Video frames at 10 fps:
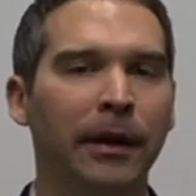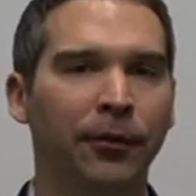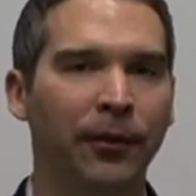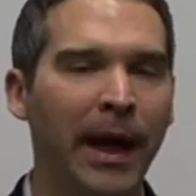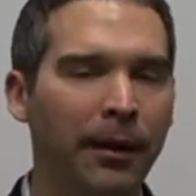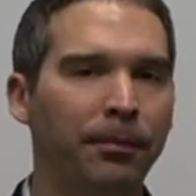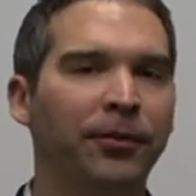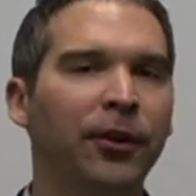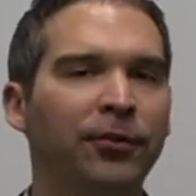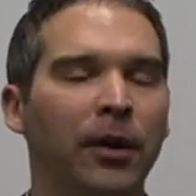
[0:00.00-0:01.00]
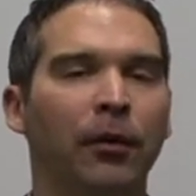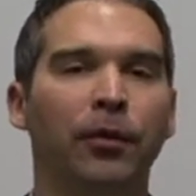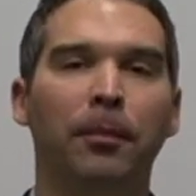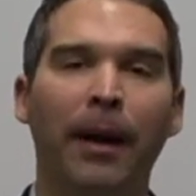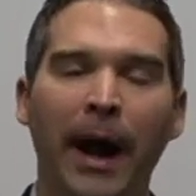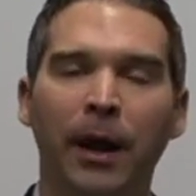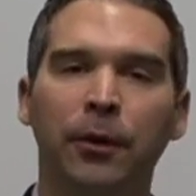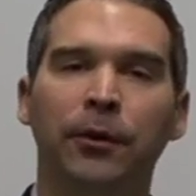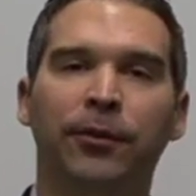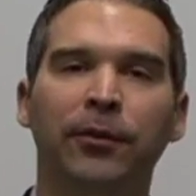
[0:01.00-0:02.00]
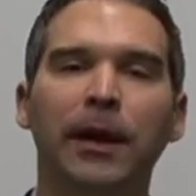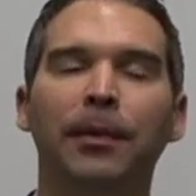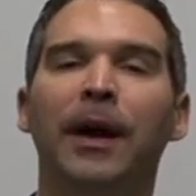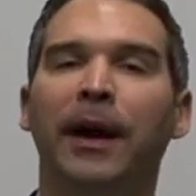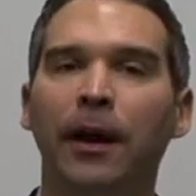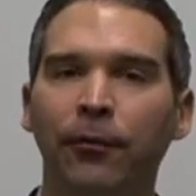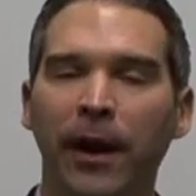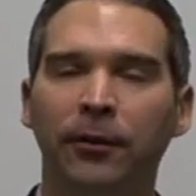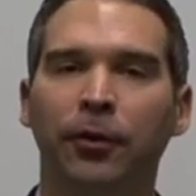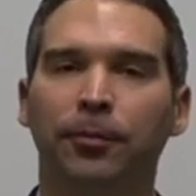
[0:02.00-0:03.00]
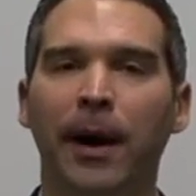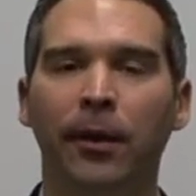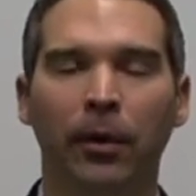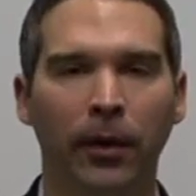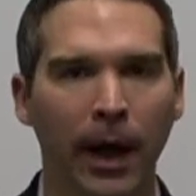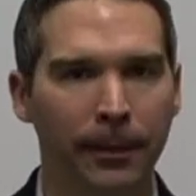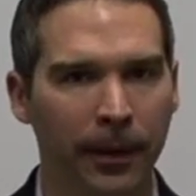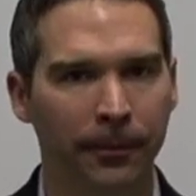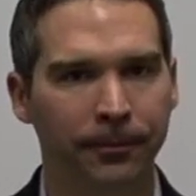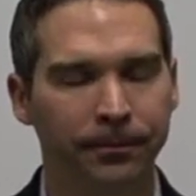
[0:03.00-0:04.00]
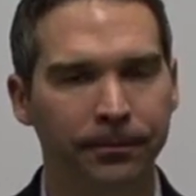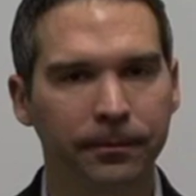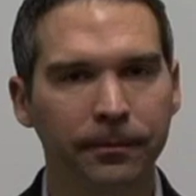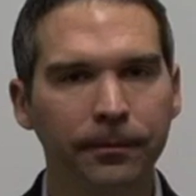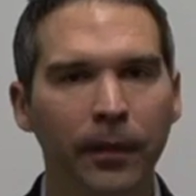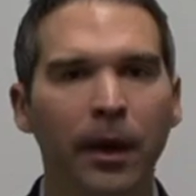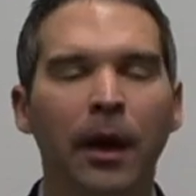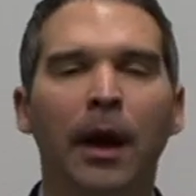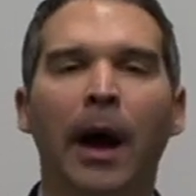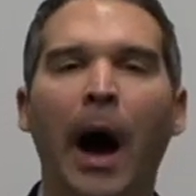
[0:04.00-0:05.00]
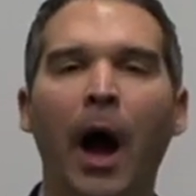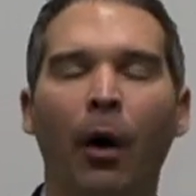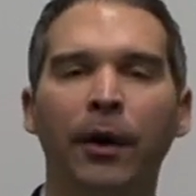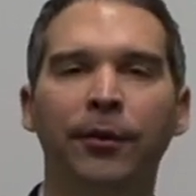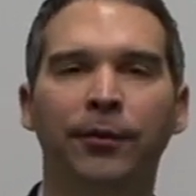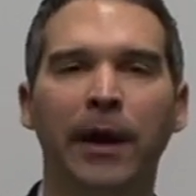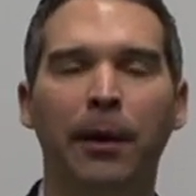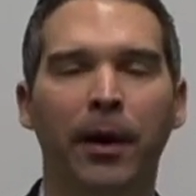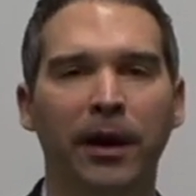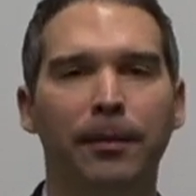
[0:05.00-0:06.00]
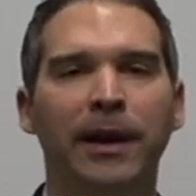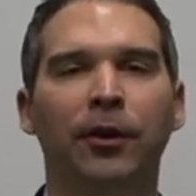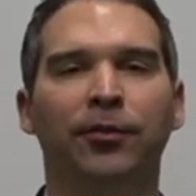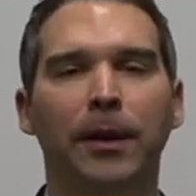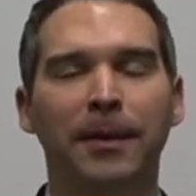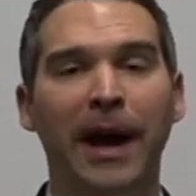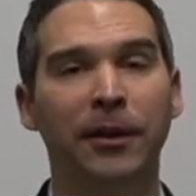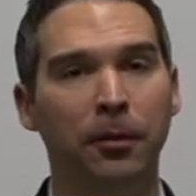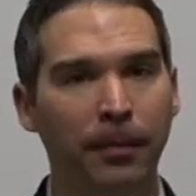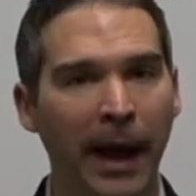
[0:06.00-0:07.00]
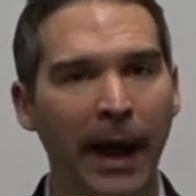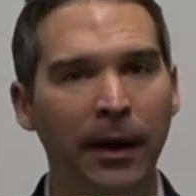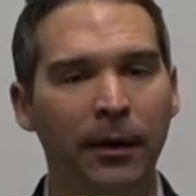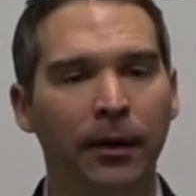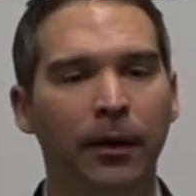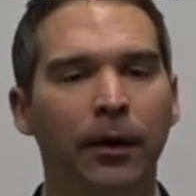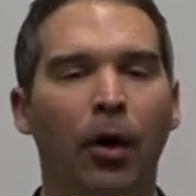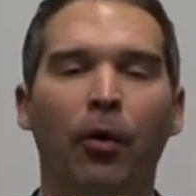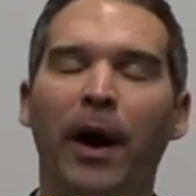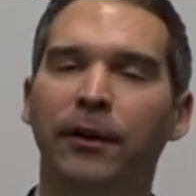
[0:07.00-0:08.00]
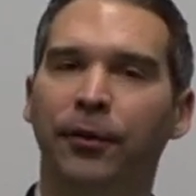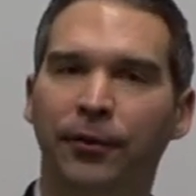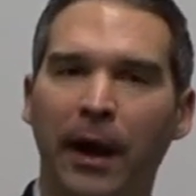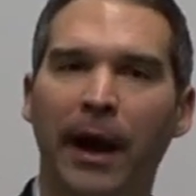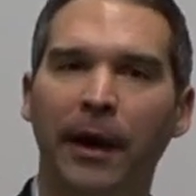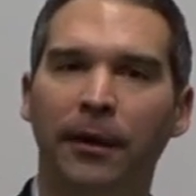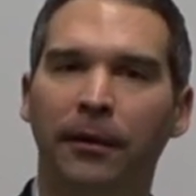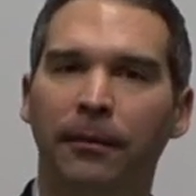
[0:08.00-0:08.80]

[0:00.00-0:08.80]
So that position of your body when you sleep can affect your spinal alignment. I always say I recommend you sleeping on your back or on your side.